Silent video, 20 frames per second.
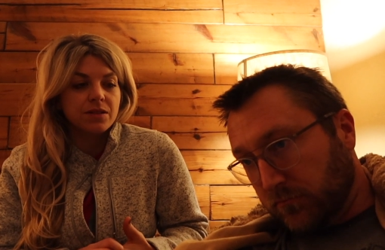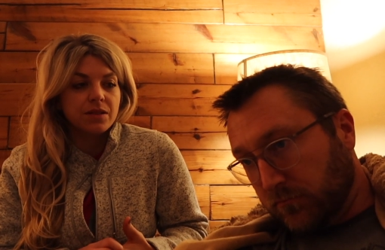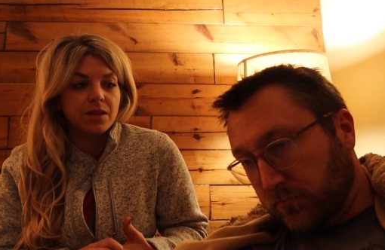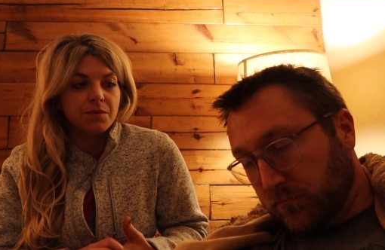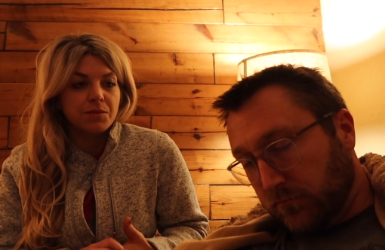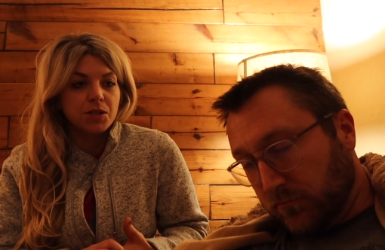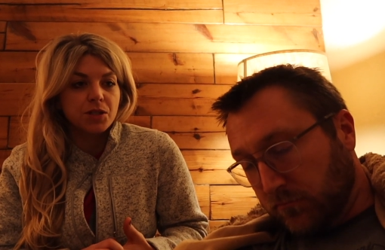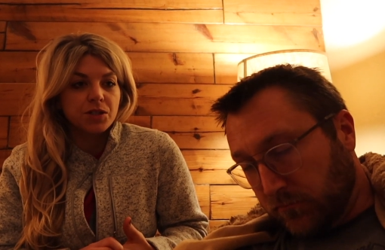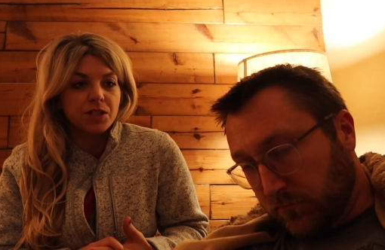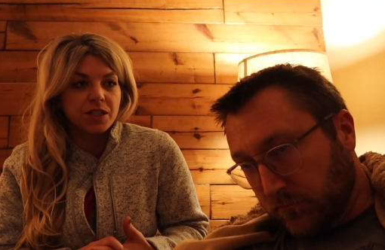
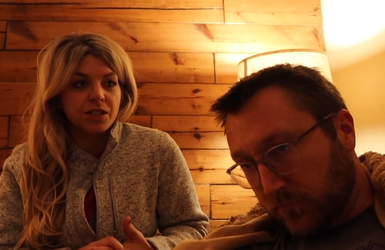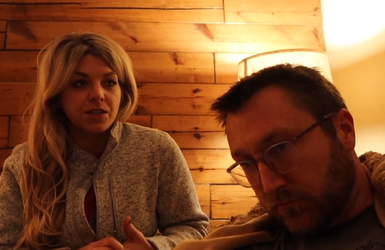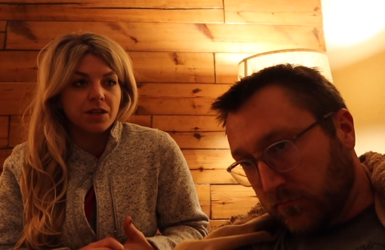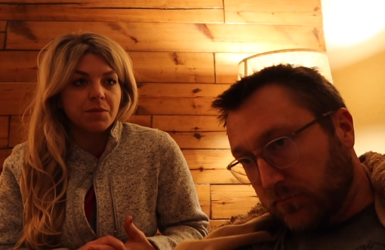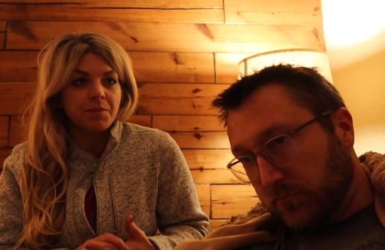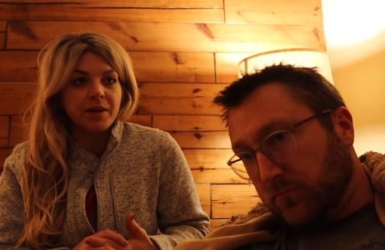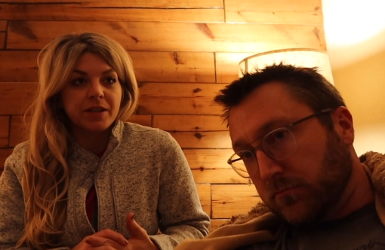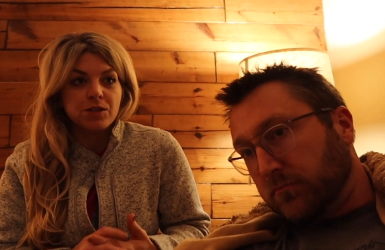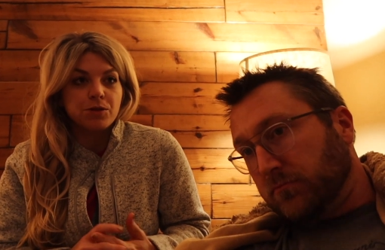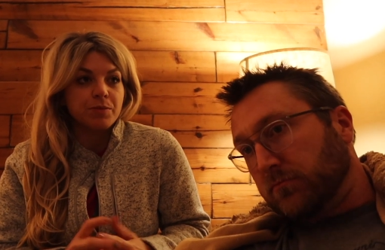Speaker 1: I'm sure she
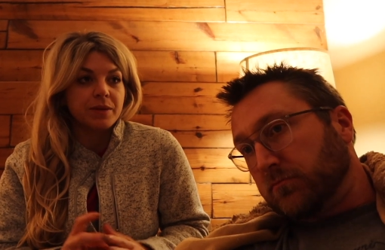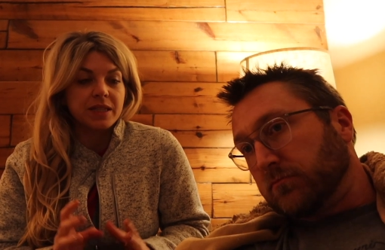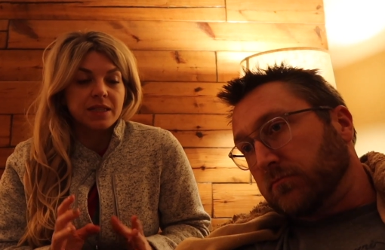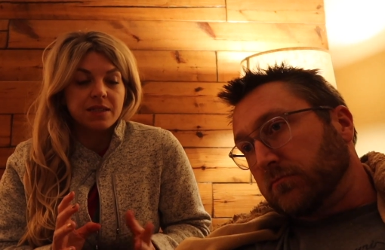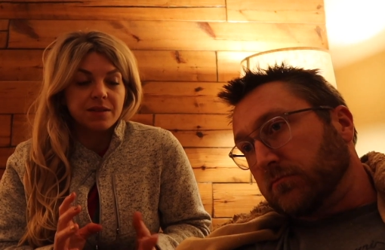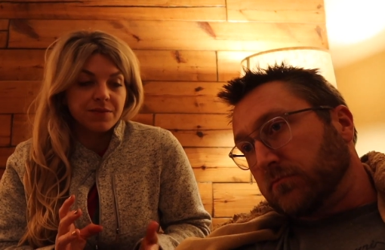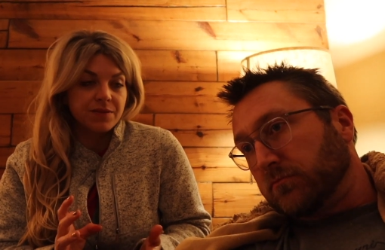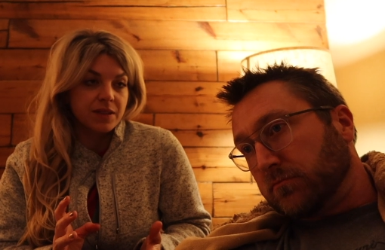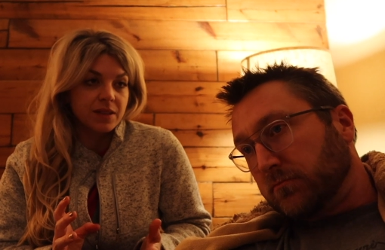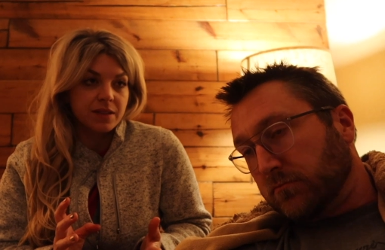took measurements
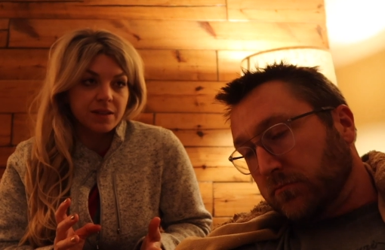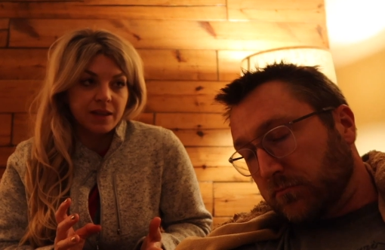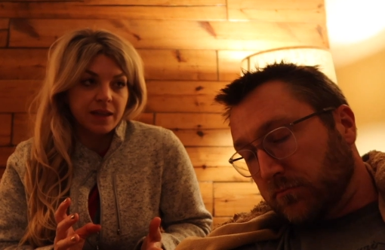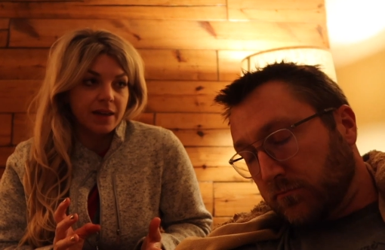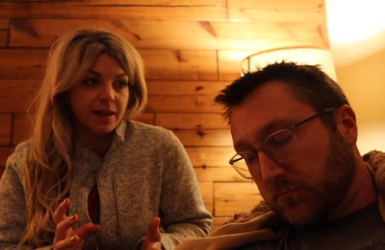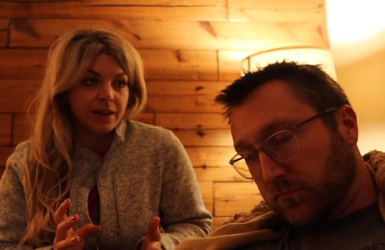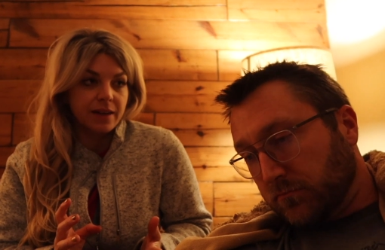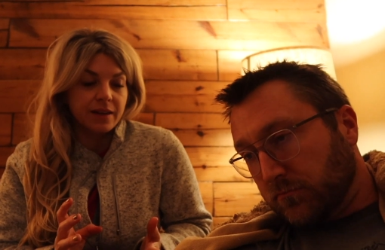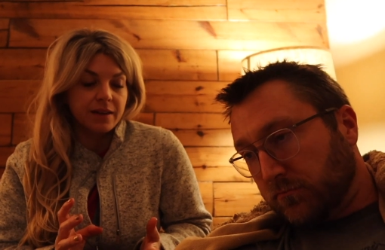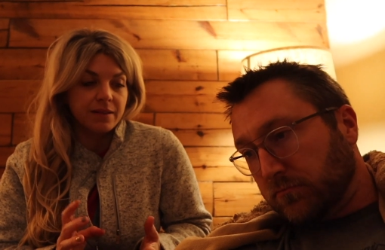of the
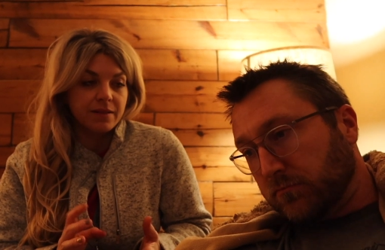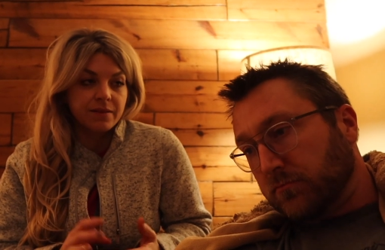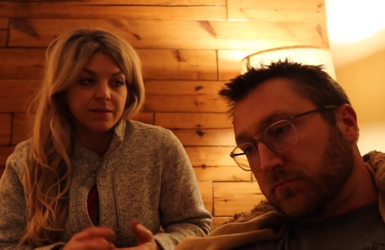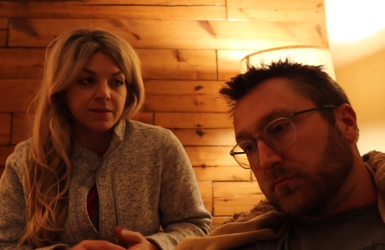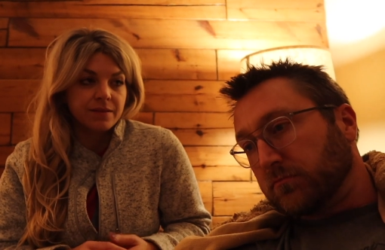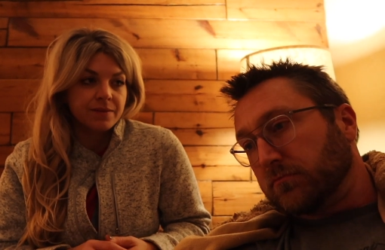thing, and